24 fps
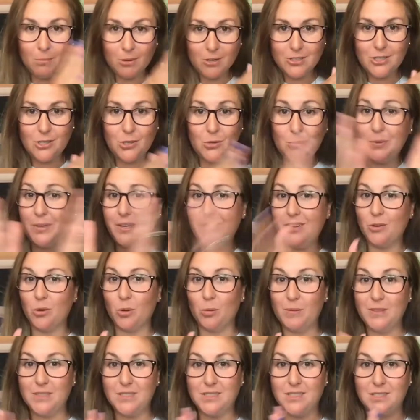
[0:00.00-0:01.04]
personal win
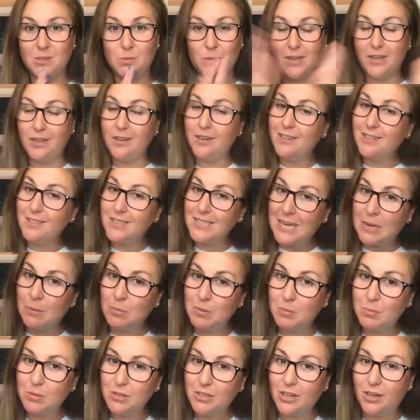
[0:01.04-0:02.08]
or business win, tell
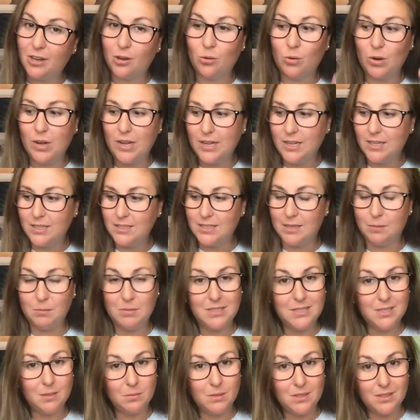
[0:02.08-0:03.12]
me below. Tell
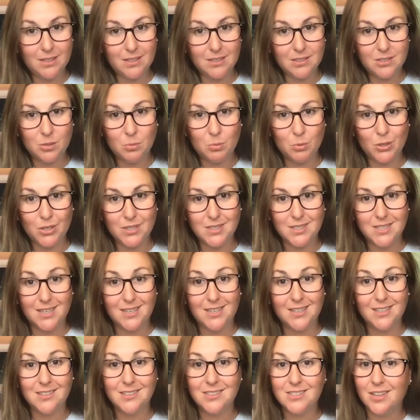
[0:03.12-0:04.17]
me something that is super
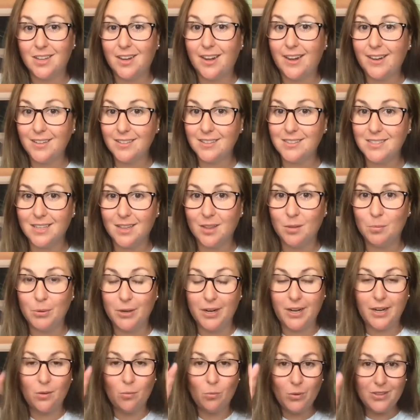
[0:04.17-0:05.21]
exciting so that I can
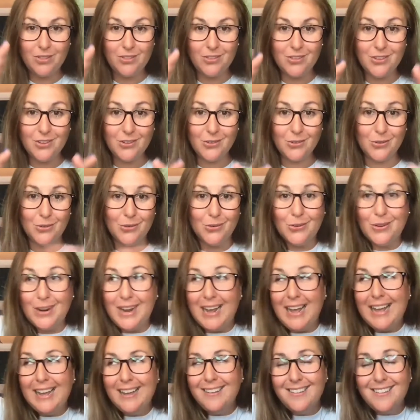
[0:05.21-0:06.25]
celebrate with you.
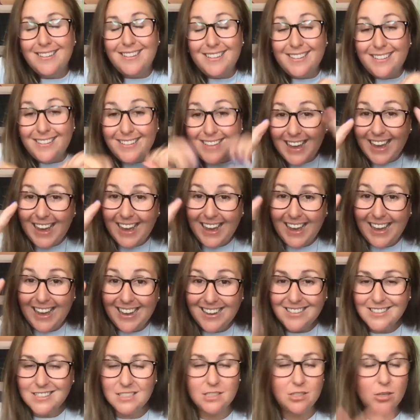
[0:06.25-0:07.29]

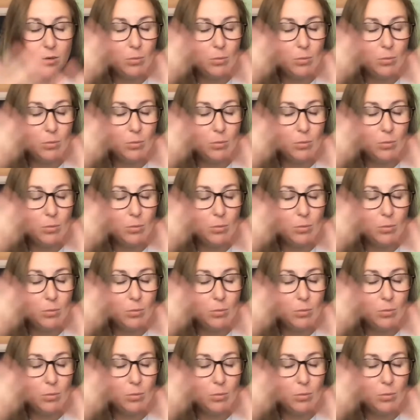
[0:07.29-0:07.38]
Yes,